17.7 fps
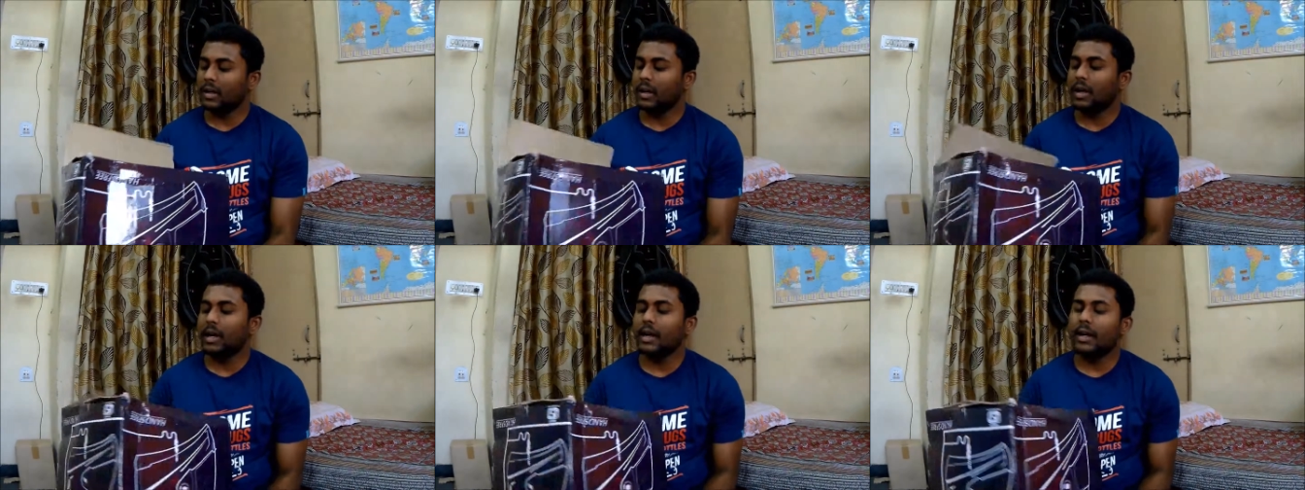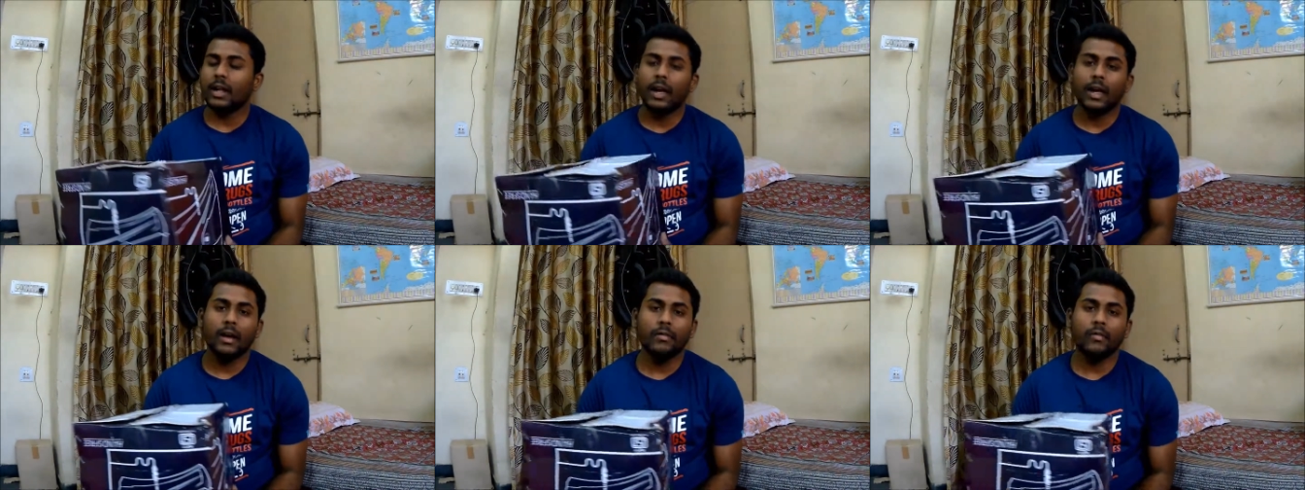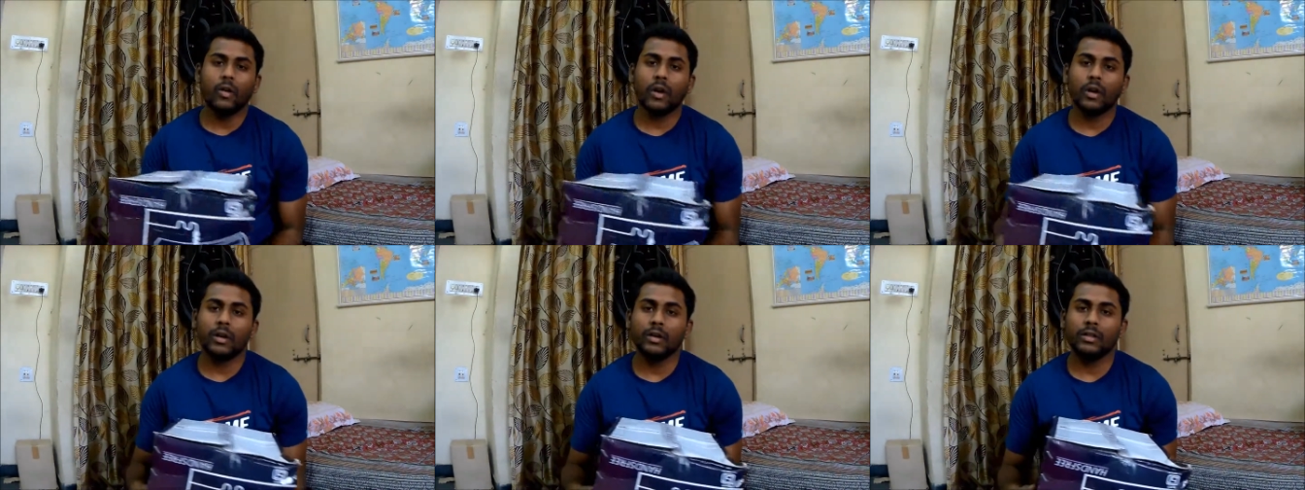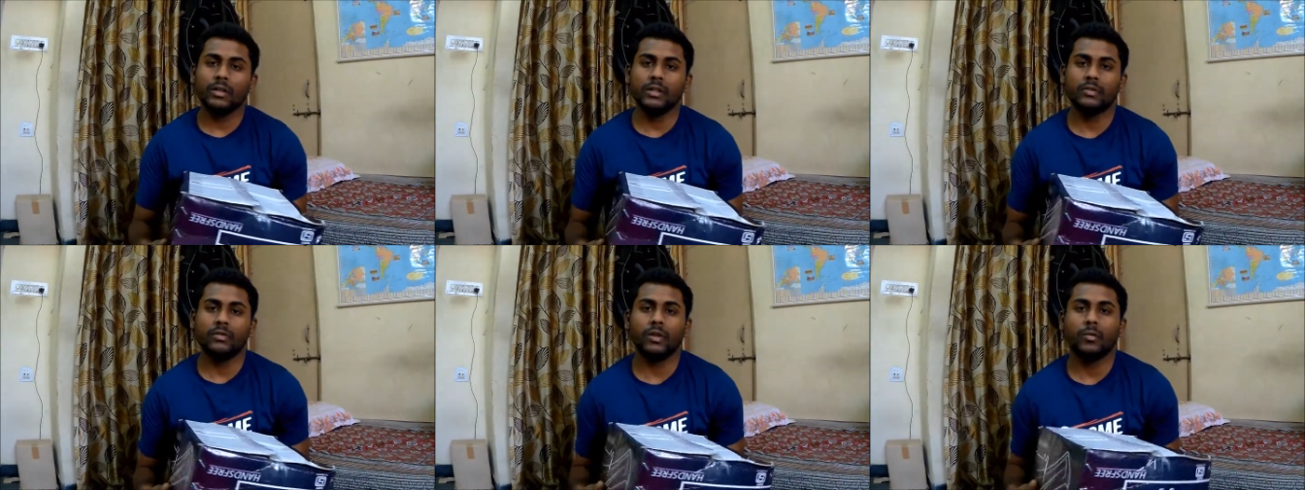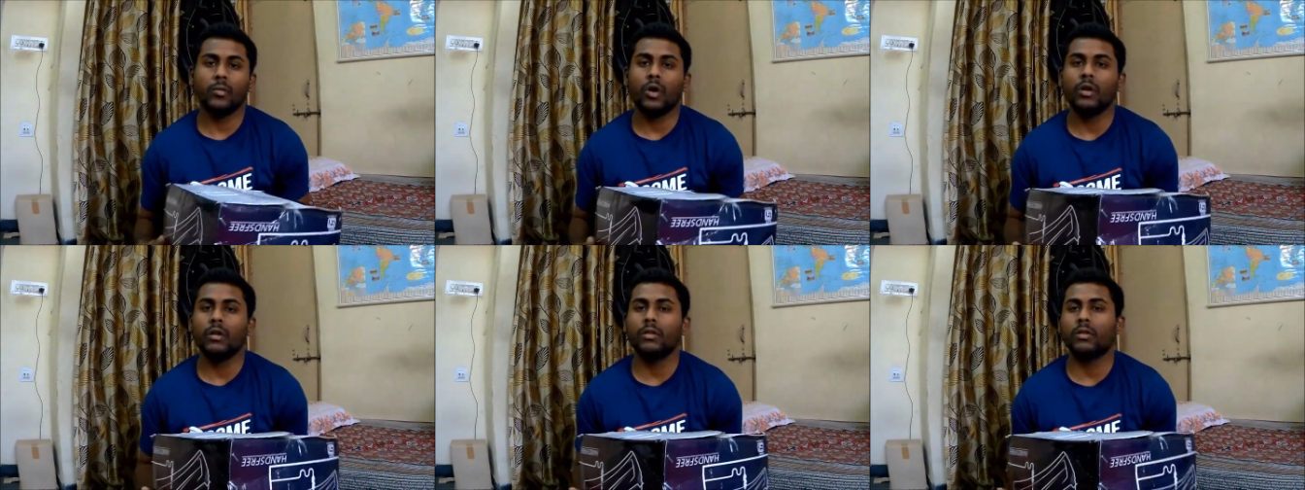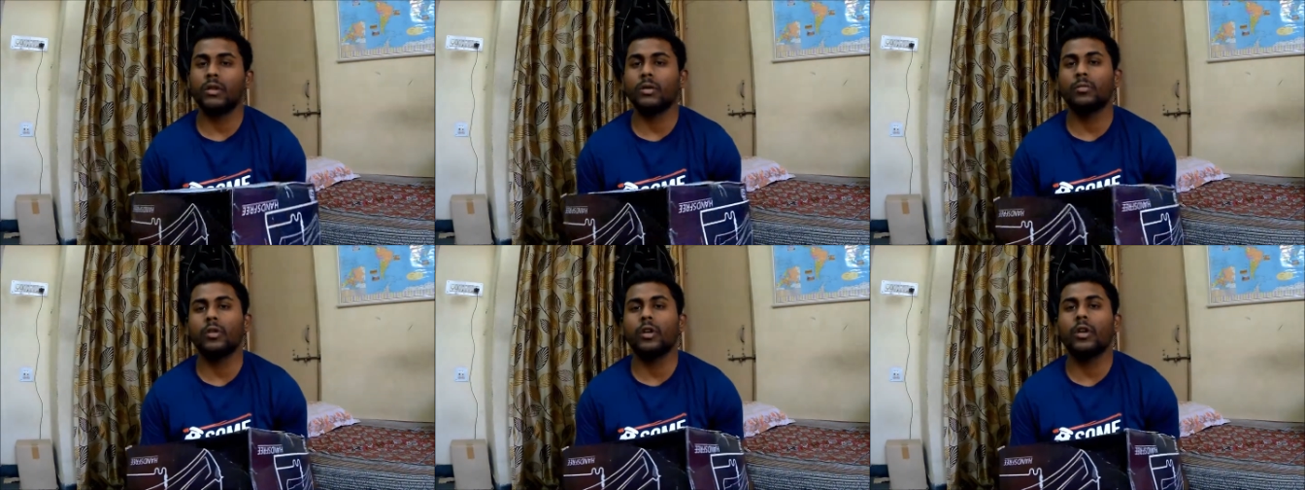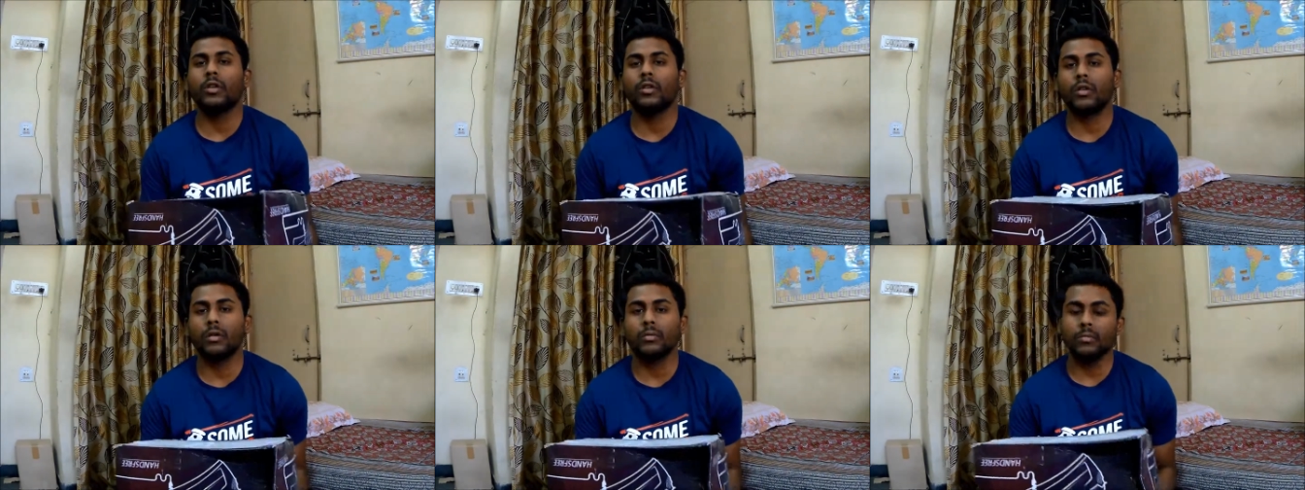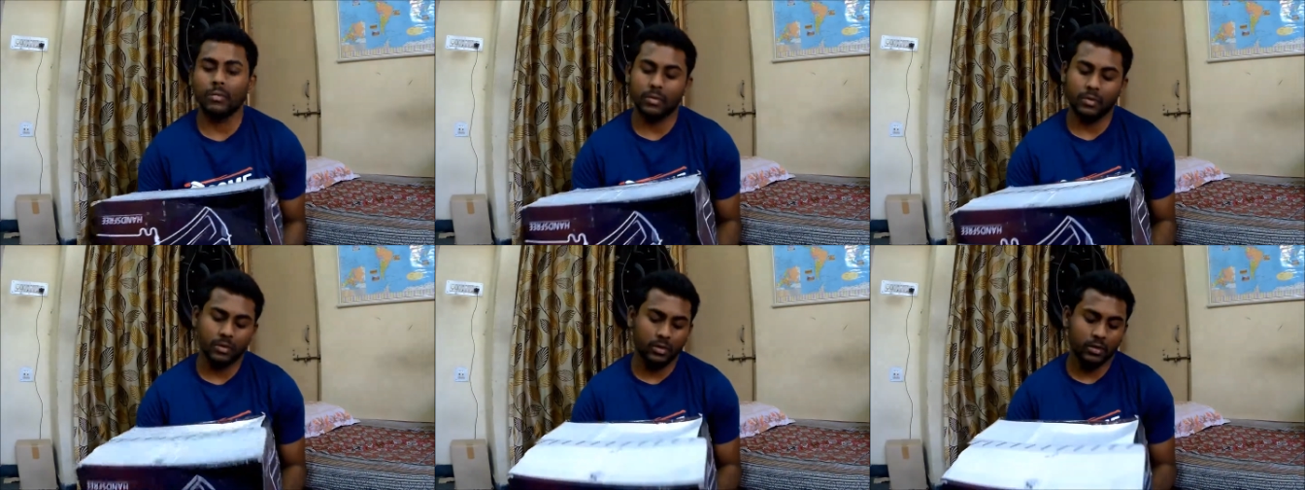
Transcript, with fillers: and I have ordered this from Autotrump.com.